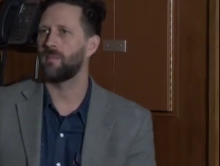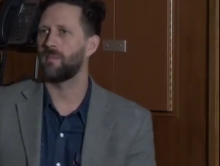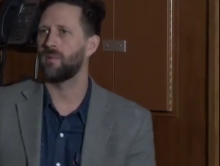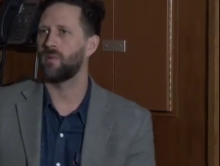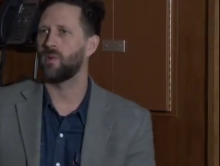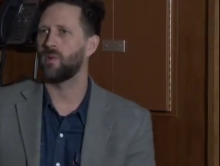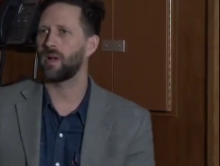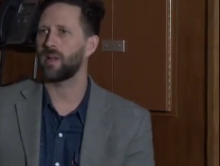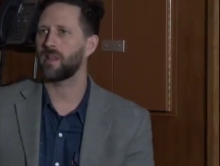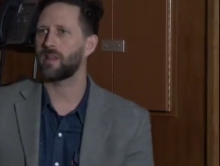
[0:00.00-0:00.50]

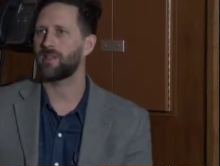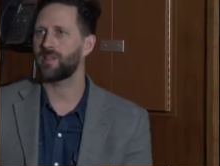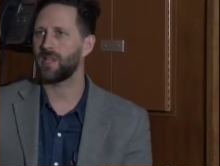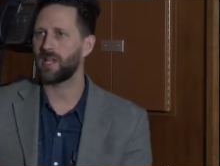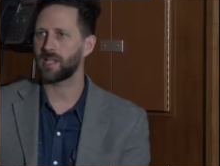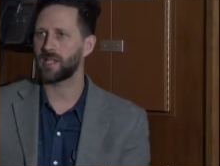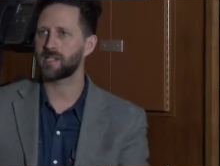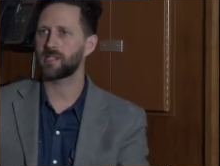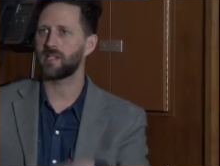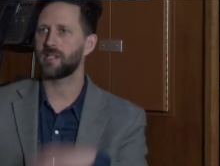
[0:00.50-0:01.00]
One of the
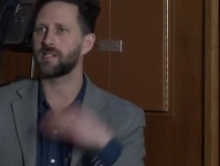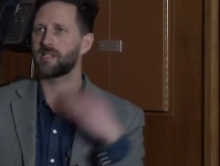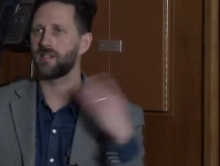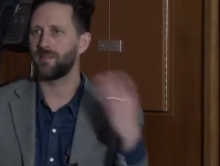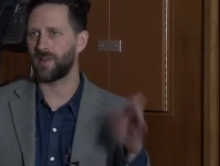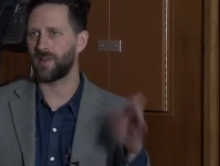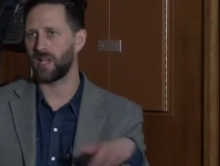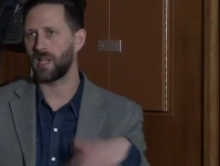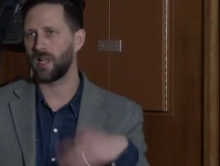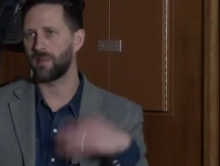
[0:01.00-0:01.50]
things that's
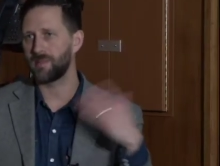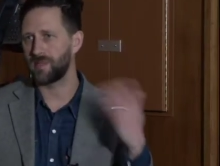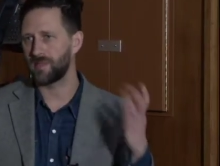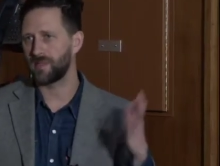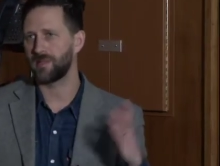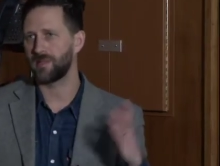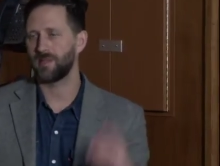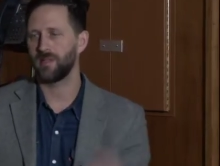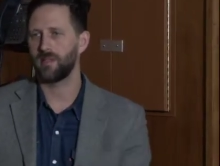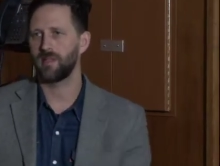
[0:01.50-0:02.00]
developed
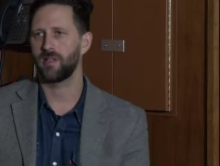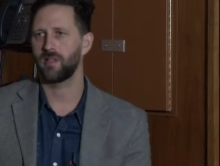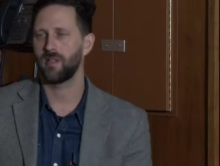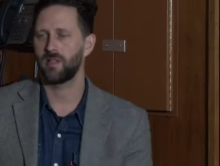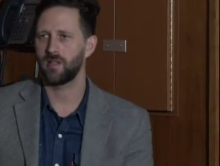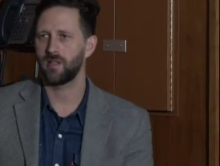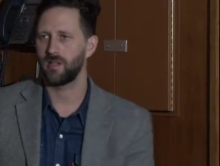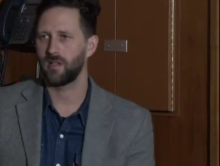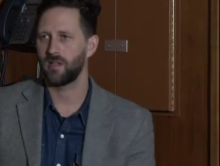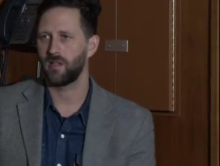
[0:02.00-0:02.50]

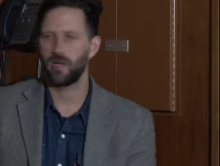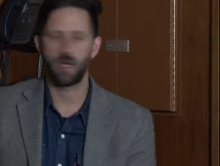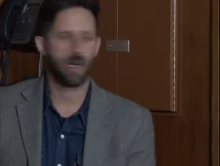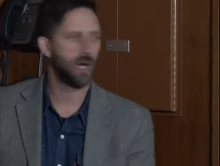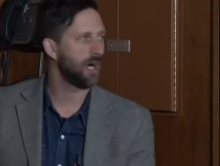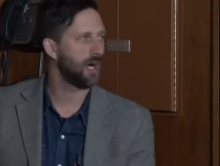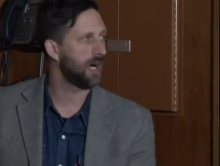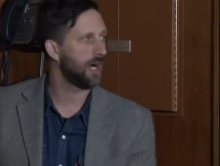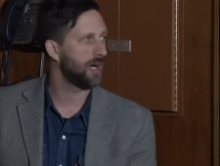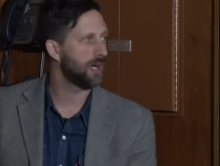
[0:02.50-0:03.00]

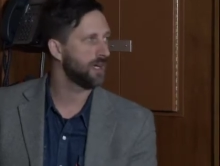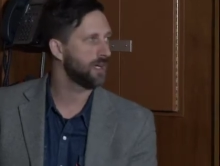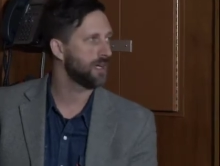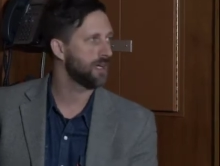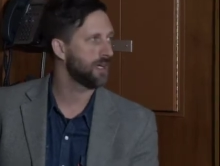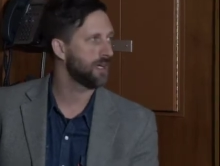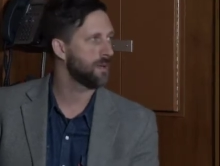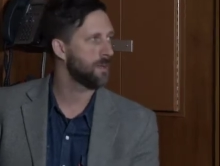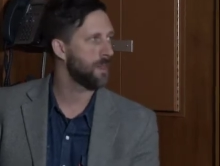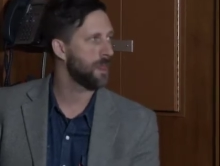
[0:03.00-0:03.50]

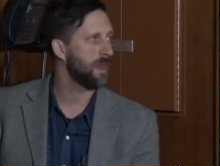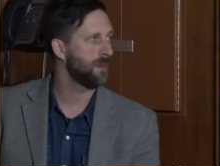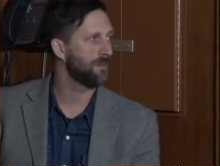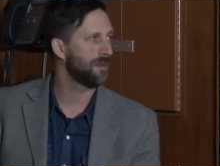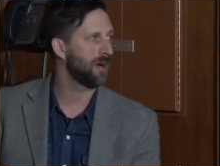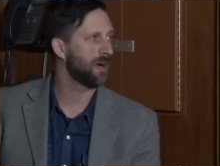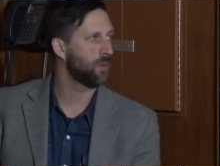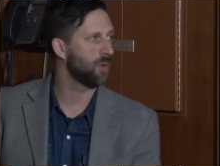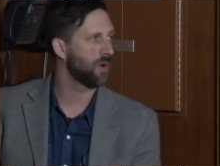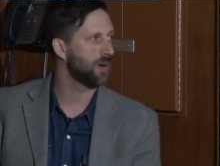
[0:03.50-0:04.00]
in
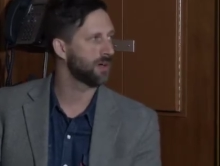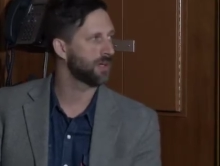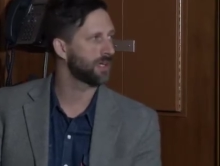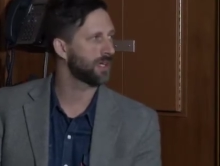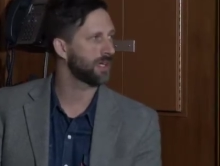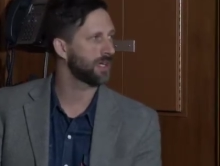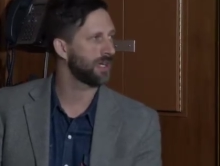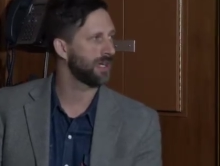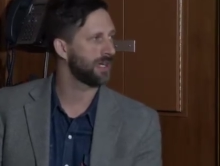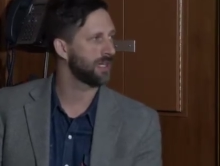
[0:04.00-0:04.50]
my work
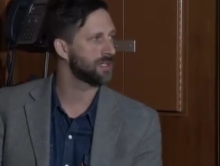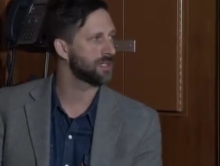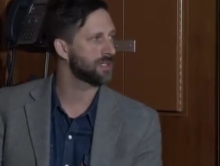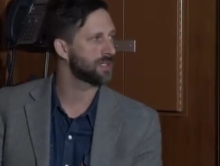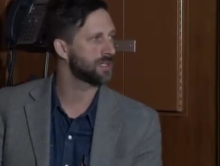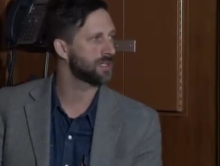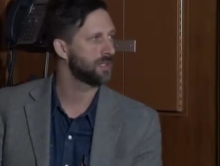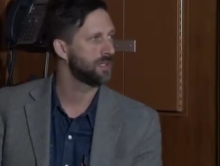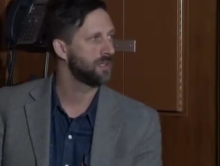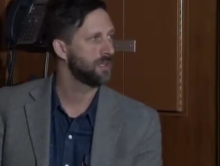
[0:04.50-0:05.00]

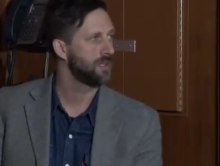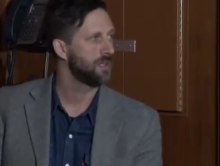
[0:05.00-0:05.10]
is,